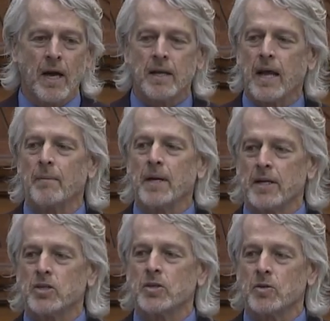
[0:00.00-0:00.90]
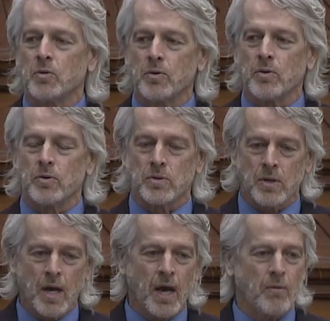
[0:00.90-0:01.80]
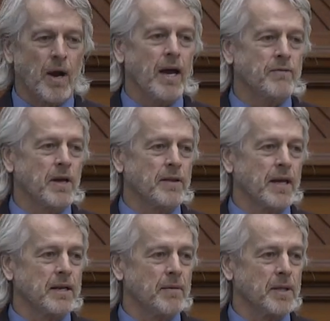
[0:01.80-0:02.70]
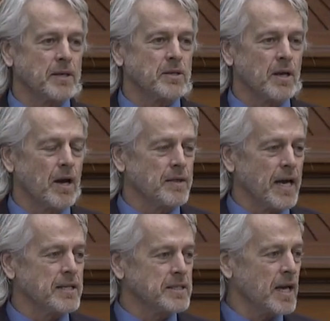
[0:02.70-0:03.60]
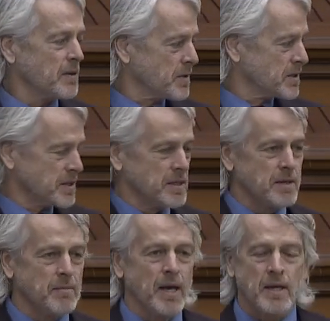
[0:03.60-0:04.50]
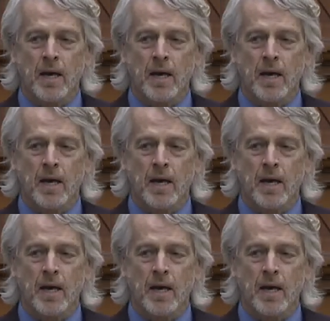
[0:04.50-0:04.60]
demolition crews arrived on that demolition on that site, which is in my